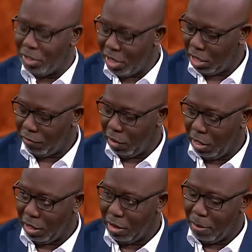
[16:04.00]
side, if you
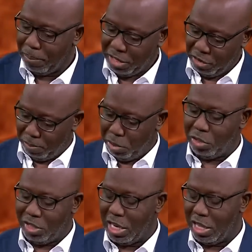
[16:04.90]
like. But they've
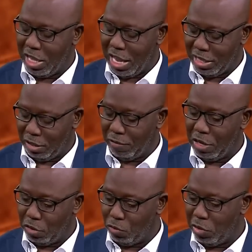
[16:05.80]
put together that
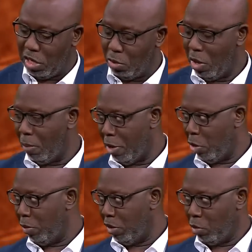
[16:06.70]
defence really well.
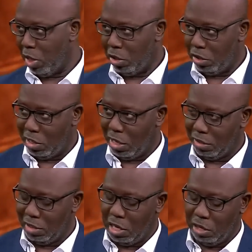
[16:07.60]
Pope as well as the
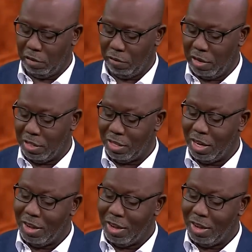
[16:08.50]
last line of defence.